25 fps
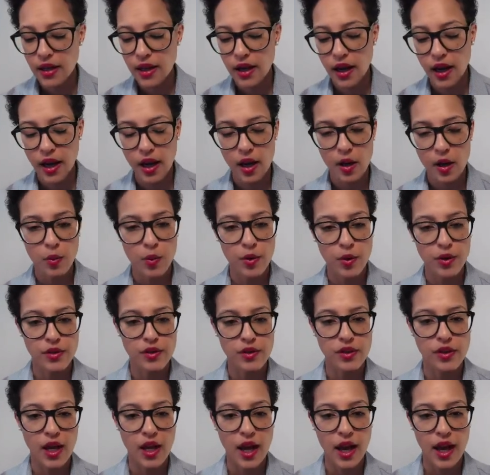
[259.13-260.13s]
I were
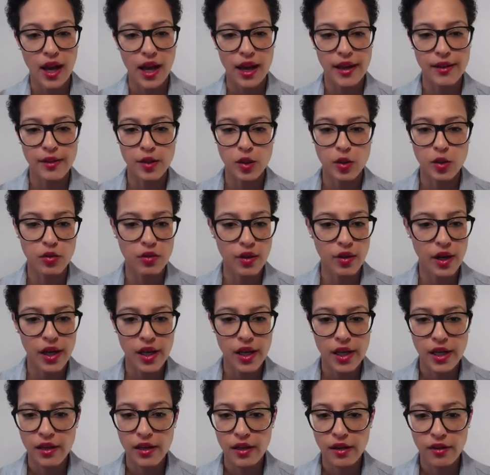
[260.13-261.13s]
to add
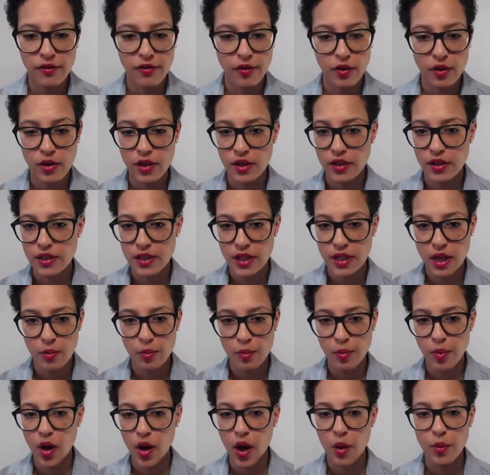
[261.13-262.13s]
Craig, for
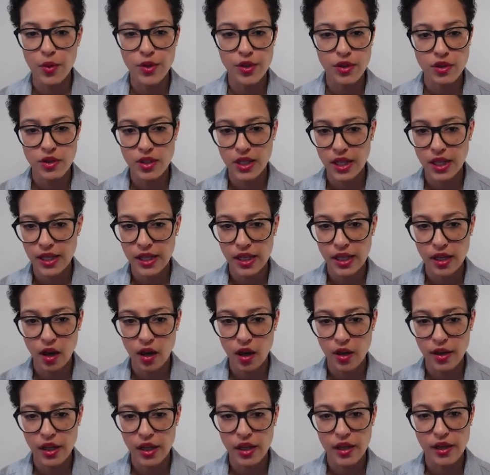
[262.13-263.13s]
example, I would just click
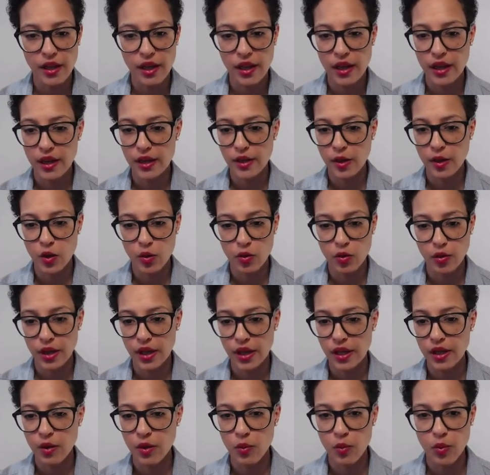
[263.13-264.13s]
on it and
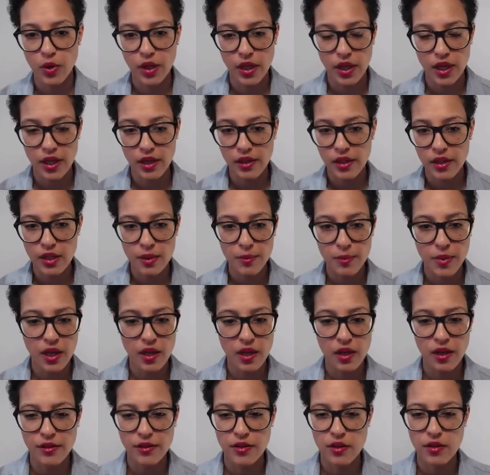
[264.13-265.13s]
Craig would get an
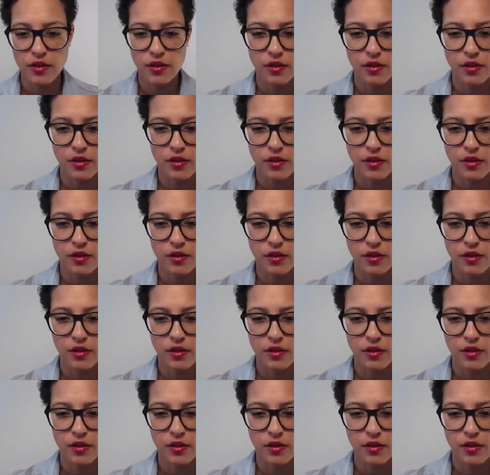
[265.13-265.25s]
email. Let's